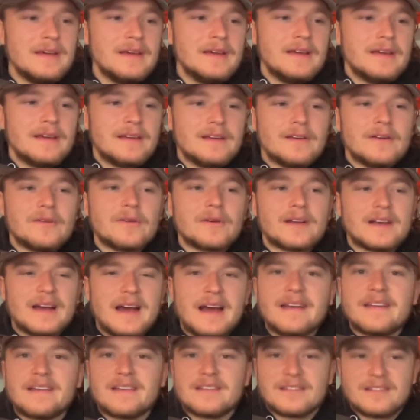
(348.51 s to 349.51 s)
you know, it
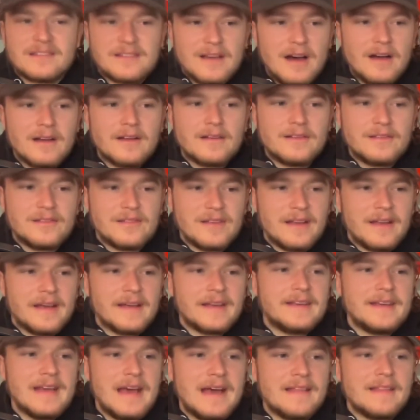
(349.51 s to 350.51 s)
kind of sucks. And I
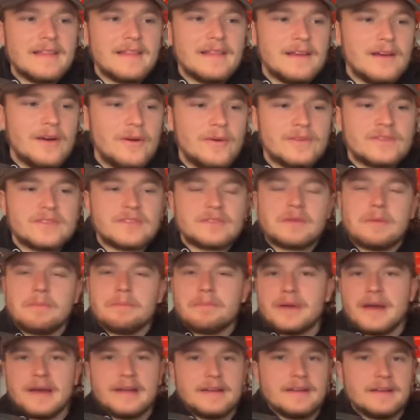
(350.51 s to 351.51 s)
get, you know, it's a
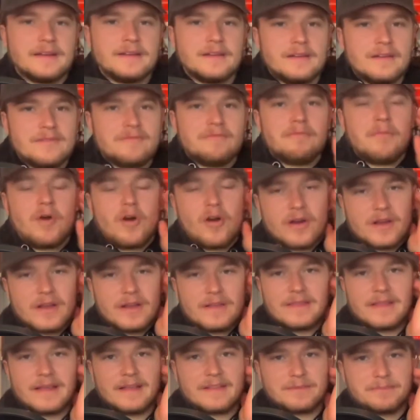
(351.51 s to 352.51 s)
competitive
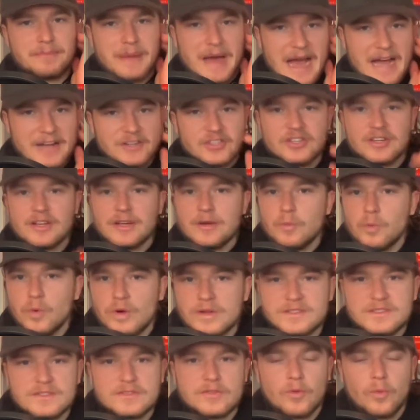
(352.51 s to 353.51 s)
market that's passionate,
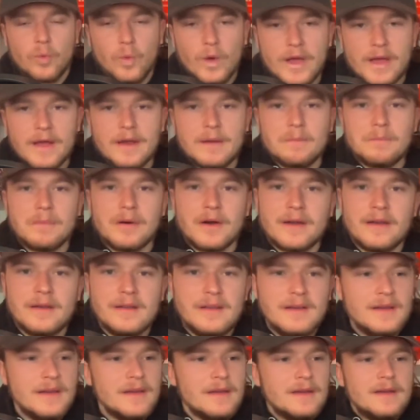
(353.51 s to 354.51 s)
wants to win, but
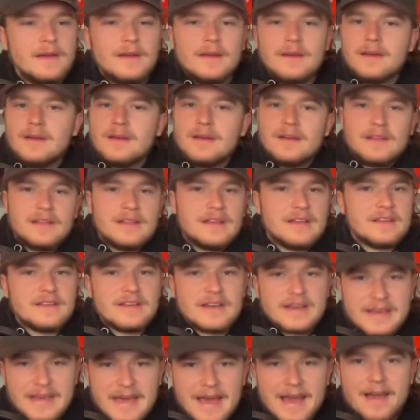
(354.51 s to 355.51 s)

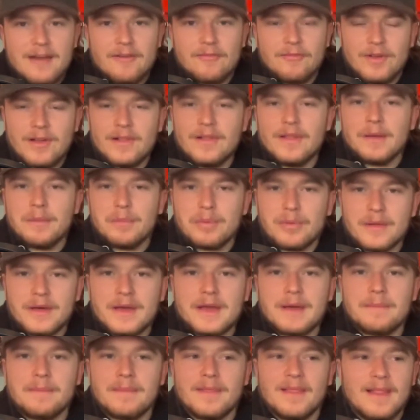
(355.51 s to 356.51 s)
you can't really
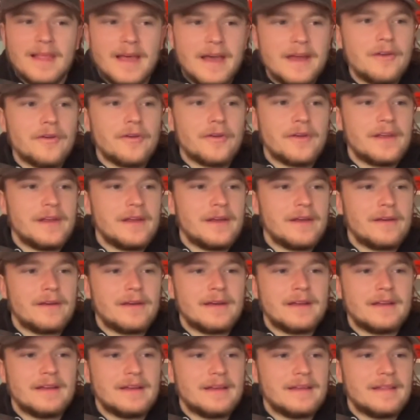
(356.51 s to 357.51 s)
blame Leonard
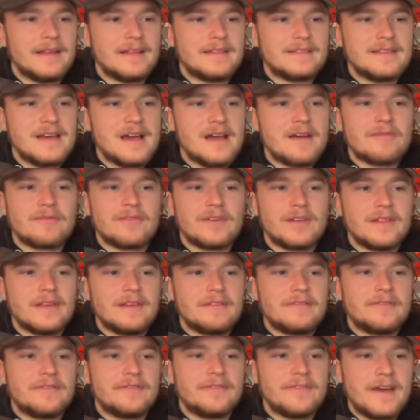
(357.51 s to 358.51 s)
here. That's not
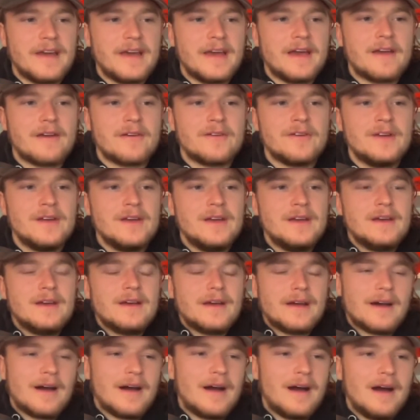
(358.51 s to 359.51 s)
really fair.
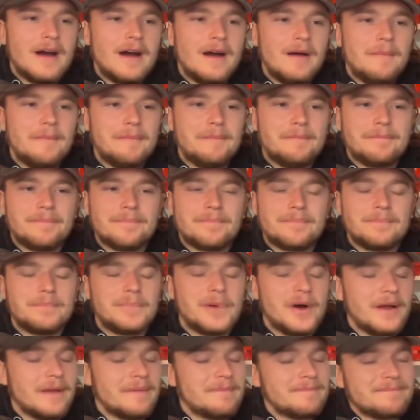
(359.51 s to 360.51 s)

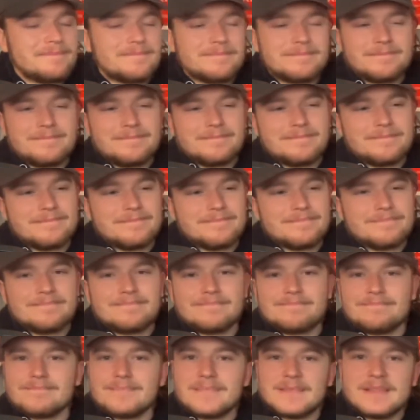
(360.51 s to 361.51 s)
But
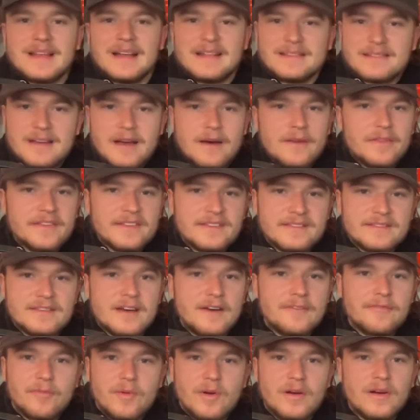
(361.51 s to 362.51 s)
that's how this
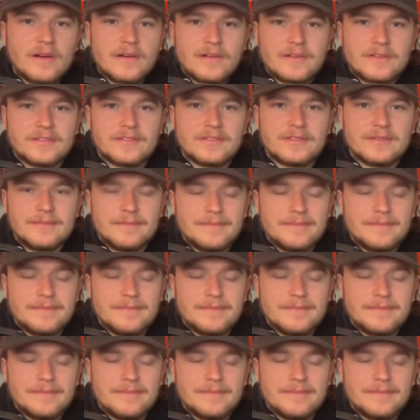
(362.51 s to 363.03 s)
stuff works.